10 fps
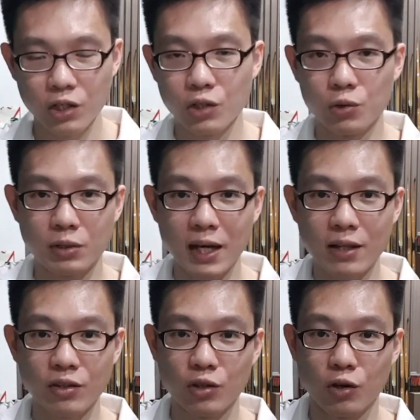You
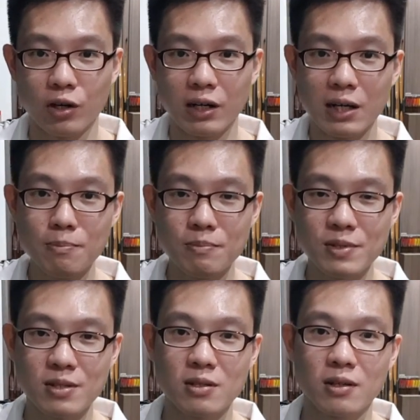get your
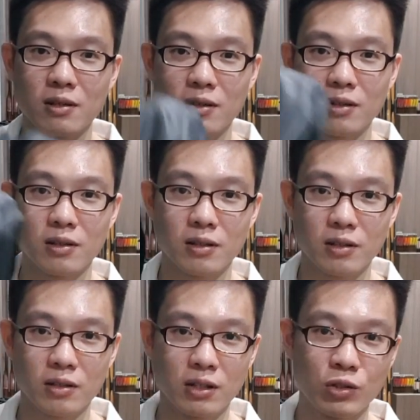limbs,
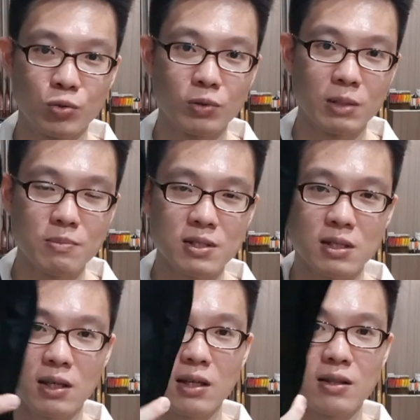the two
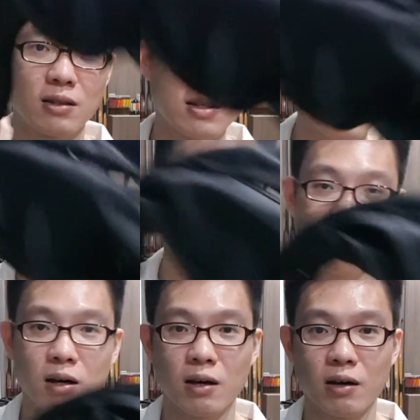limbs, in this
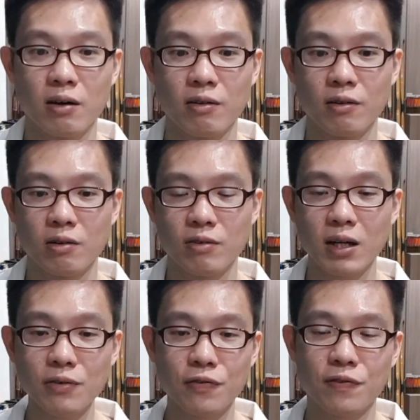
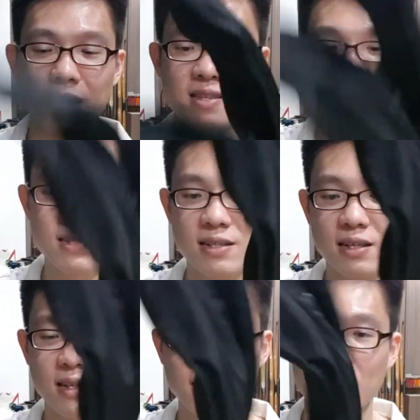rather
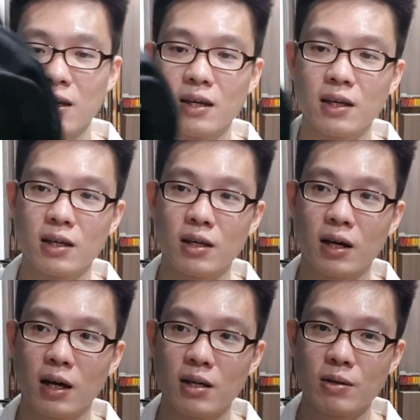fancy
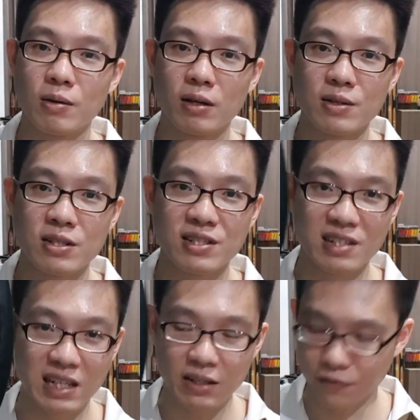
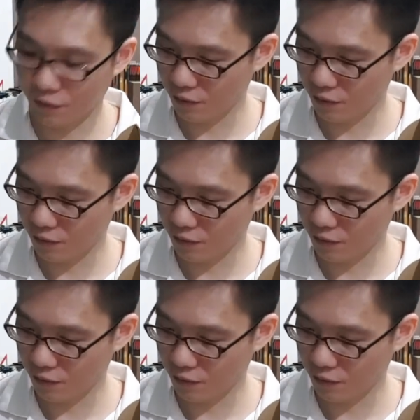sleeve.